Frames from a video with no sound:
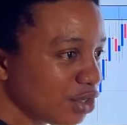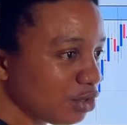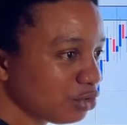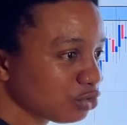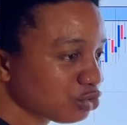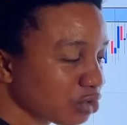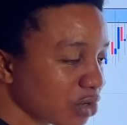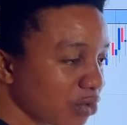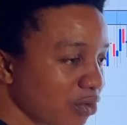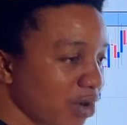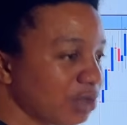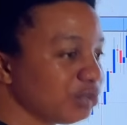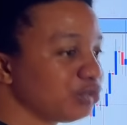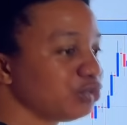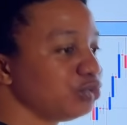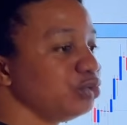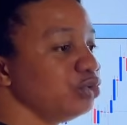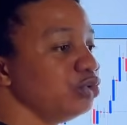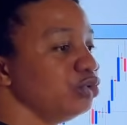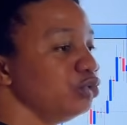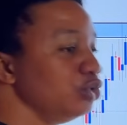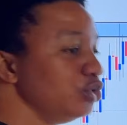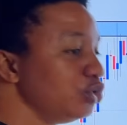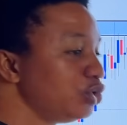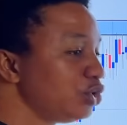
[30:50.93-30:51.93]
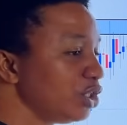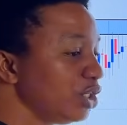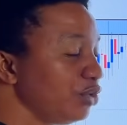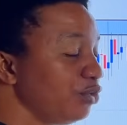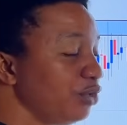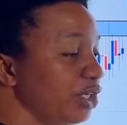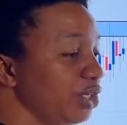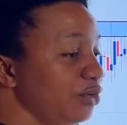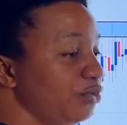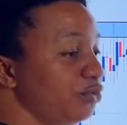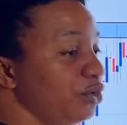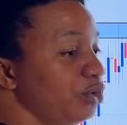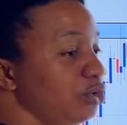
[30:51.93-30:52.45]
So that once we lose,
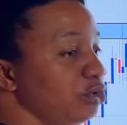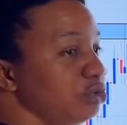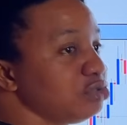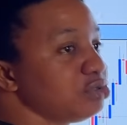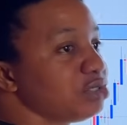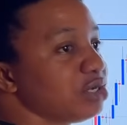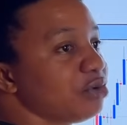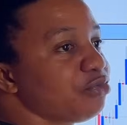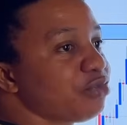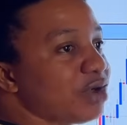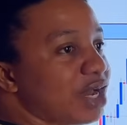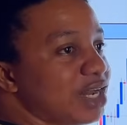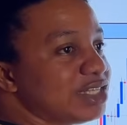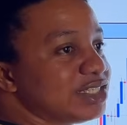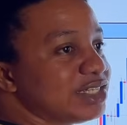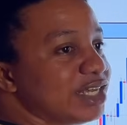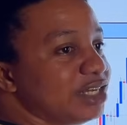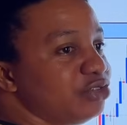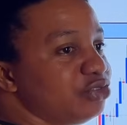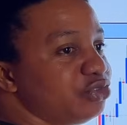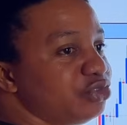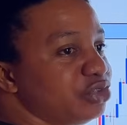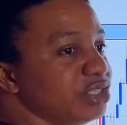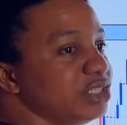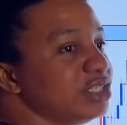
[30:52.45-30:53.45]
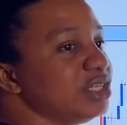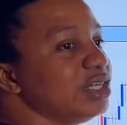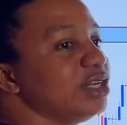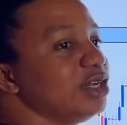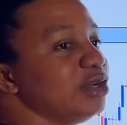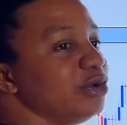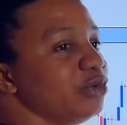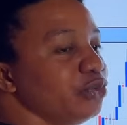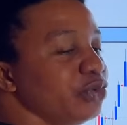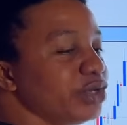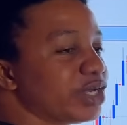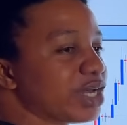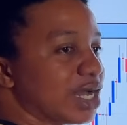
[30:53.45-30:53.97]
even if you lose the valid entry,
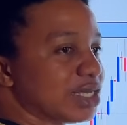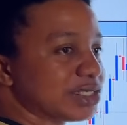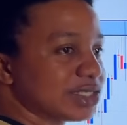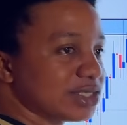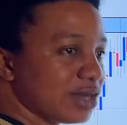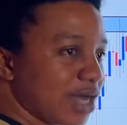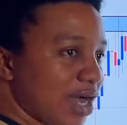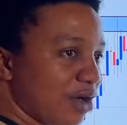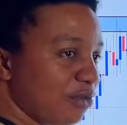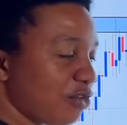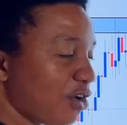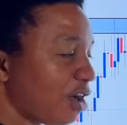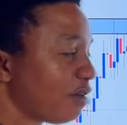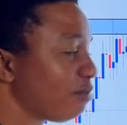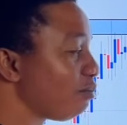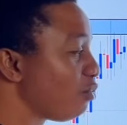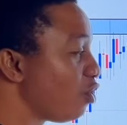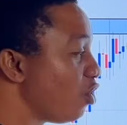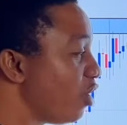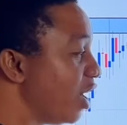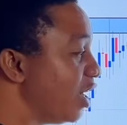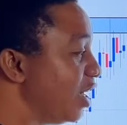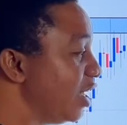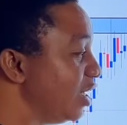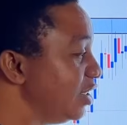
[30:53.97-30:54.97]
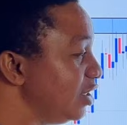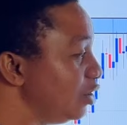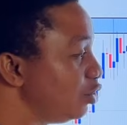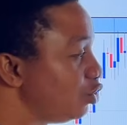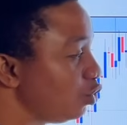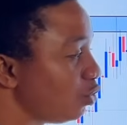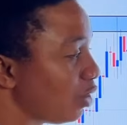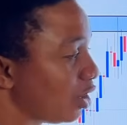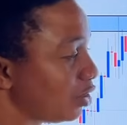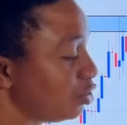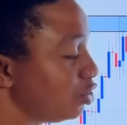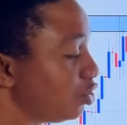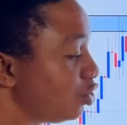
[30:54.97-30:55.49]
we can still have what? More energy
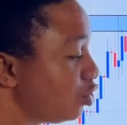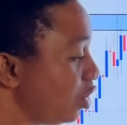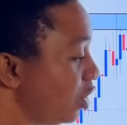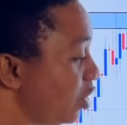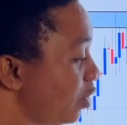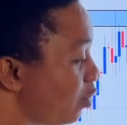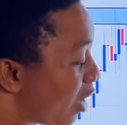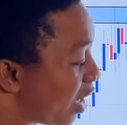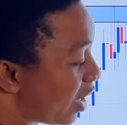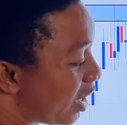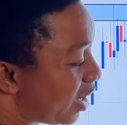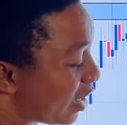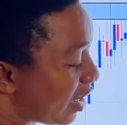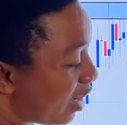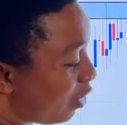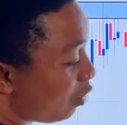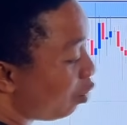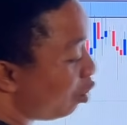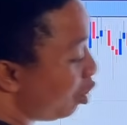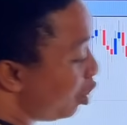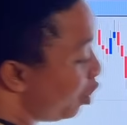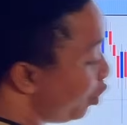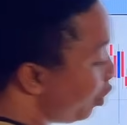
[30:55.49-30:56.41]
towards the trade, rather than going